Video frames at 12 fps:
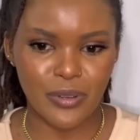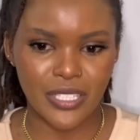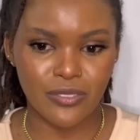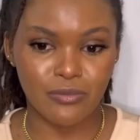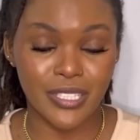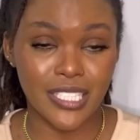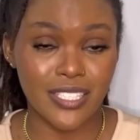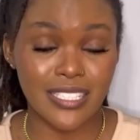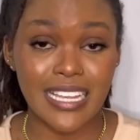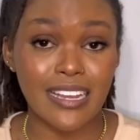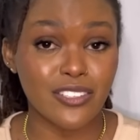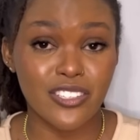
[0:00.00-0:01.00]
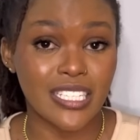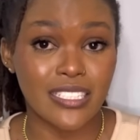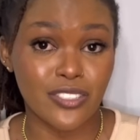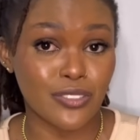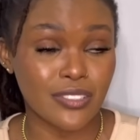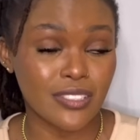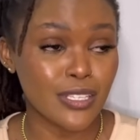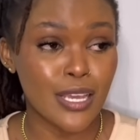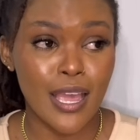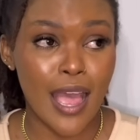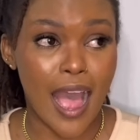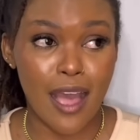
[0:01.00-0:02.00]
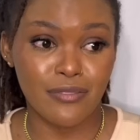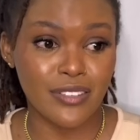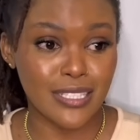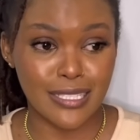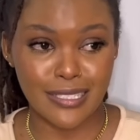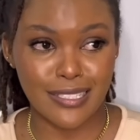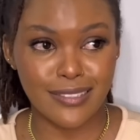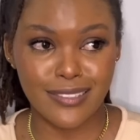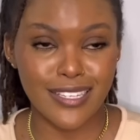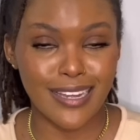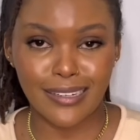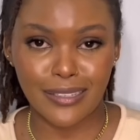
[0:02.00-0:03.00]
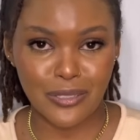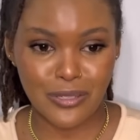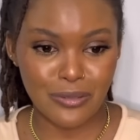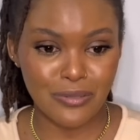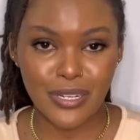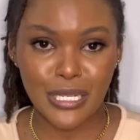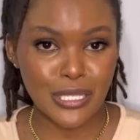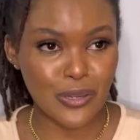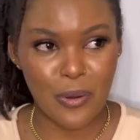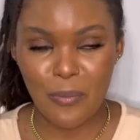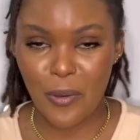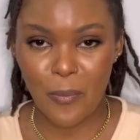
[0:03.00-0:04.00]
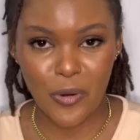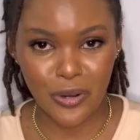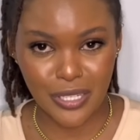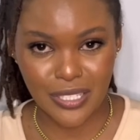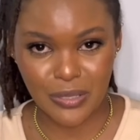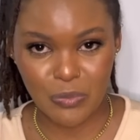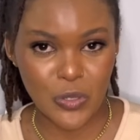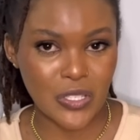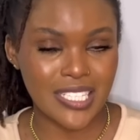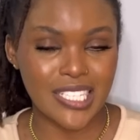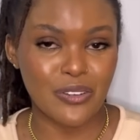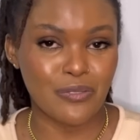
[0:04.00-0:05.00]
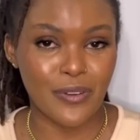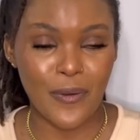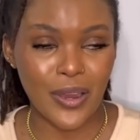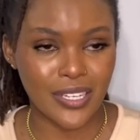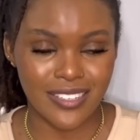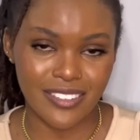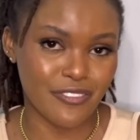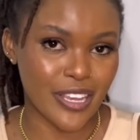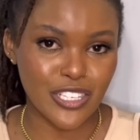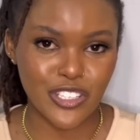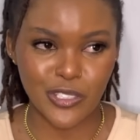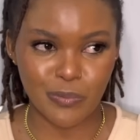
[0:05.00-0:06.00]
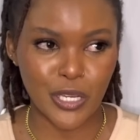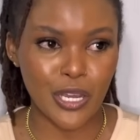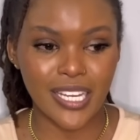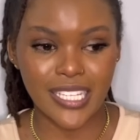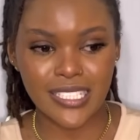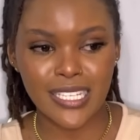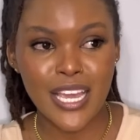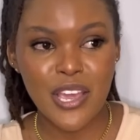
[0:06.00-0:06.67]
We, we're just actually just having this channel to create our memories, mostly all our adventures, because